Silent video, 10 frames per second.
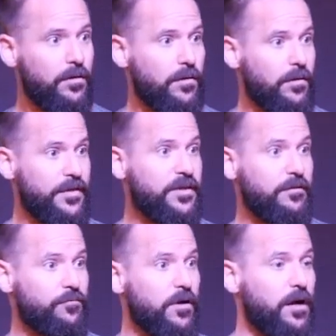I think
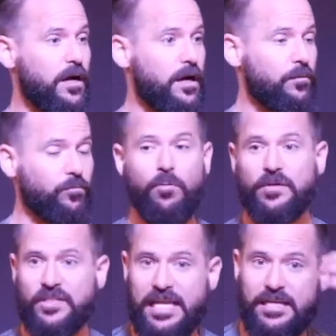of uh,
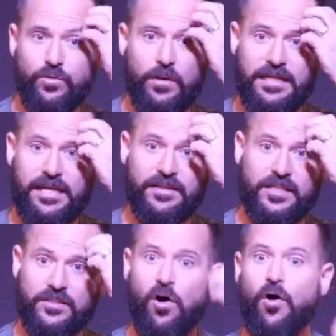Romans 8:28 that
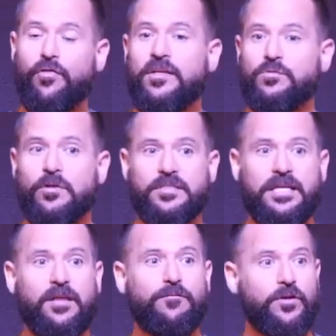says all things work
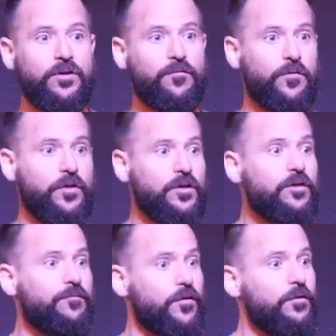together for good, for the
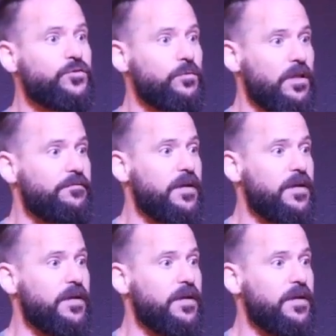good for those who love God